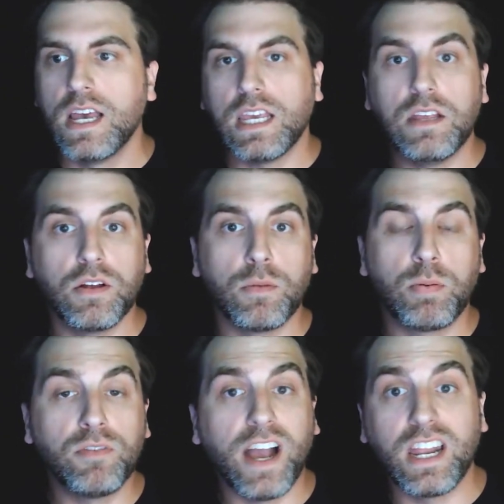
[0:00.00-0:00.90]
either
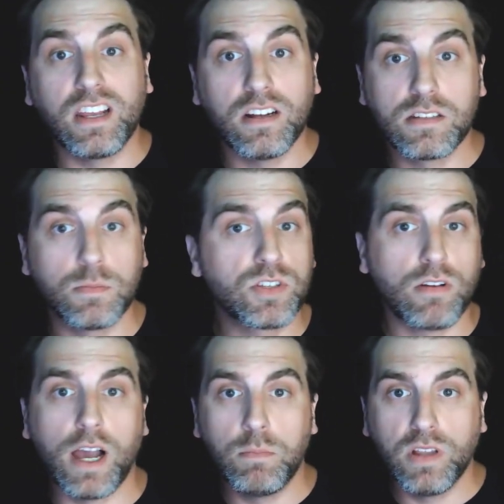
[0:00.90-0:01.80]
providing an
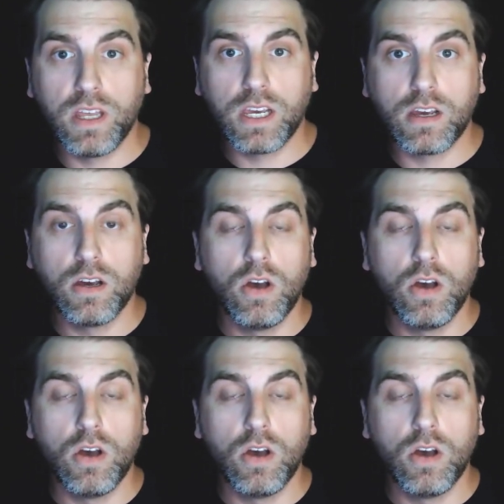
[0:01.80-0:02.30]
unsubscribe link